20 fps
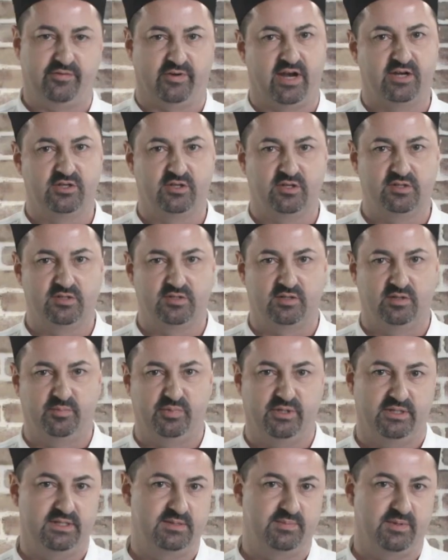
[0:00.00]
fragile, so
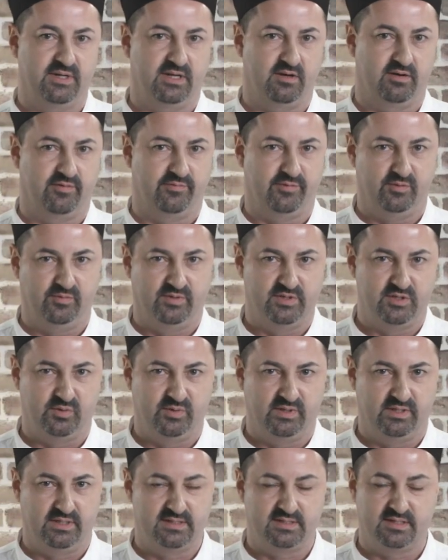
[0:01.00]
please be careful when
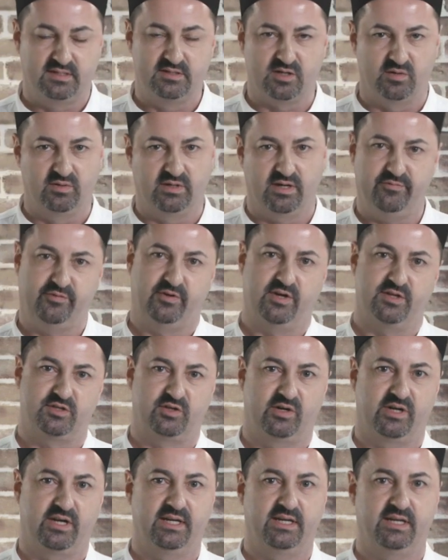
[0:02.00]
doing this and don't get
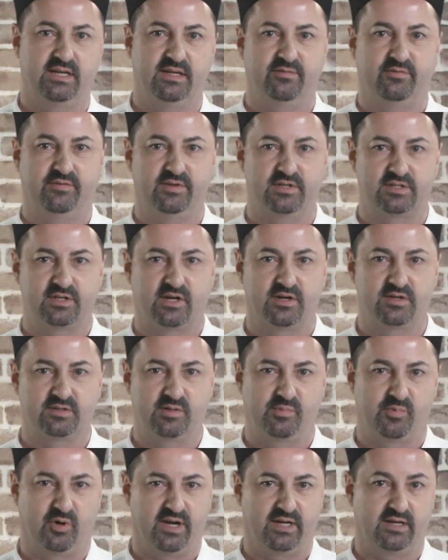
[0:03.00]
frustrated if it starts
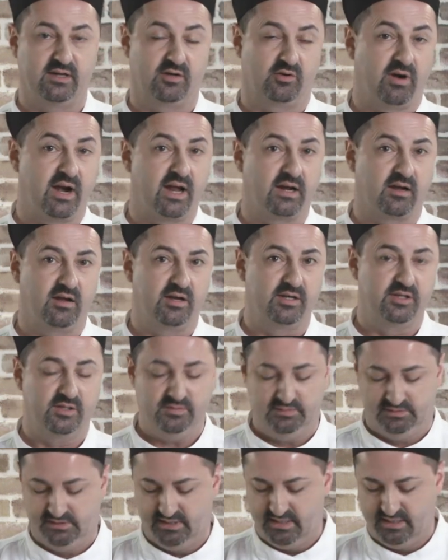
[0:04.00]
to break and crack on
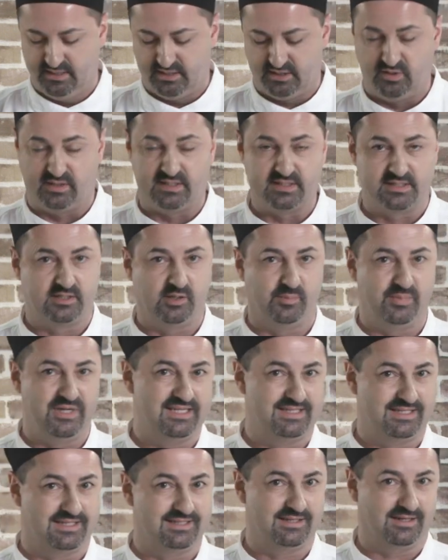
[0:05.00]
you. You can still
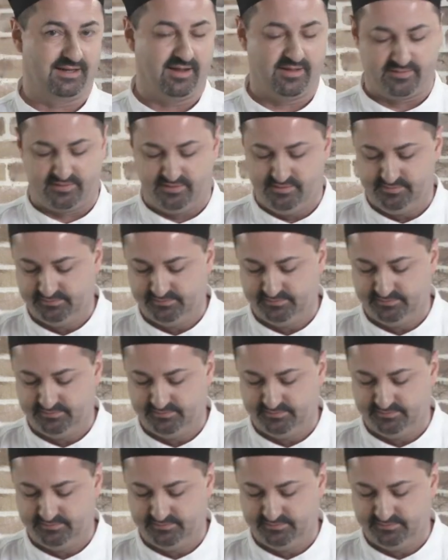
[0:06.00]
piece it together.